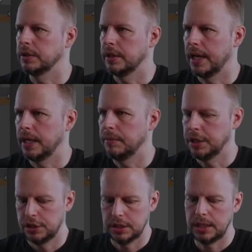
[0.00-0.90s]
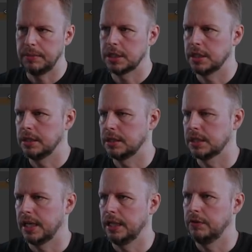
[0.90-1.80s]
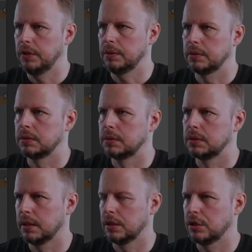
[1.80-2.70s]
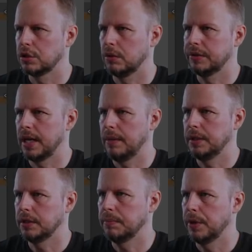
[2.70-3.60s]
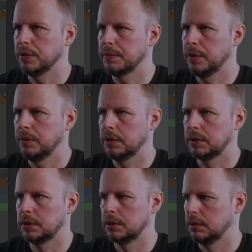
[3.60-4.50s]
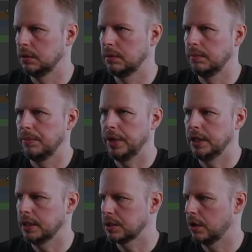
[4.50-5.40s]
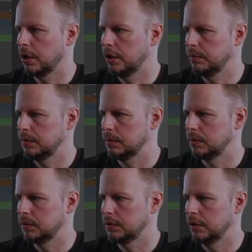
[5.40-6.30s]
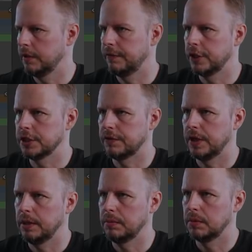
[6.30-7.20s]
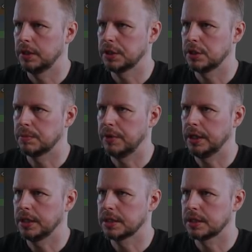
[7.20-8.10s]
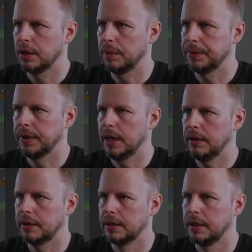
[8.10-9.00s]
into the animation tab actually, side view. Control tab into pose mode. And bring this arm to the first frame. Let's just bring this up to here.